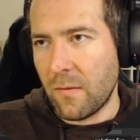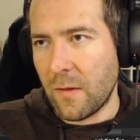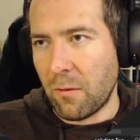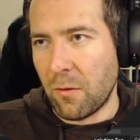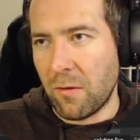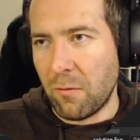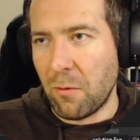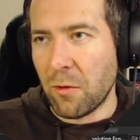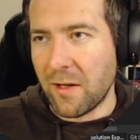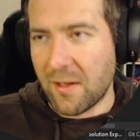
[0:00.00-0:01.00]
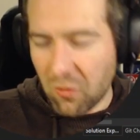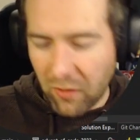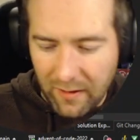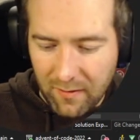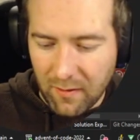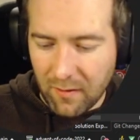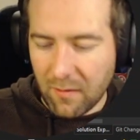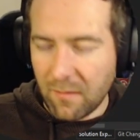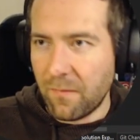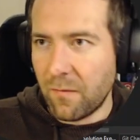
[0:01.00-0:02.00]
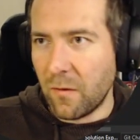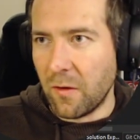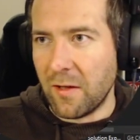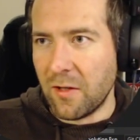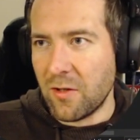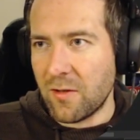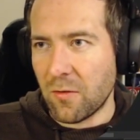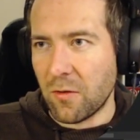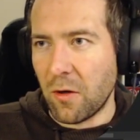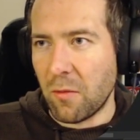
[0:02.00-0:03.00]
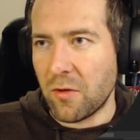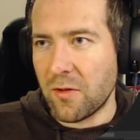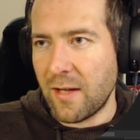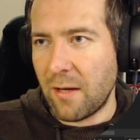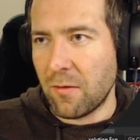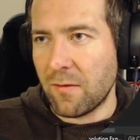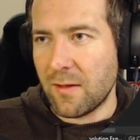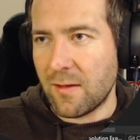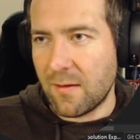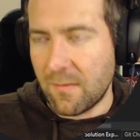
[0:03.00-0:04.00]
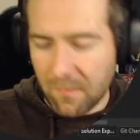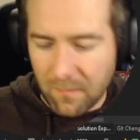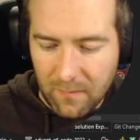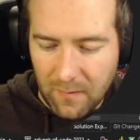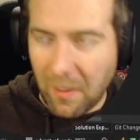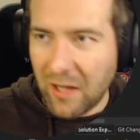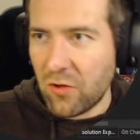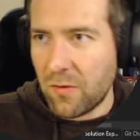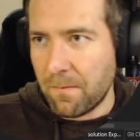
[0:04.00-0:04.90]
We want to extract the digits or the numbers out of the match.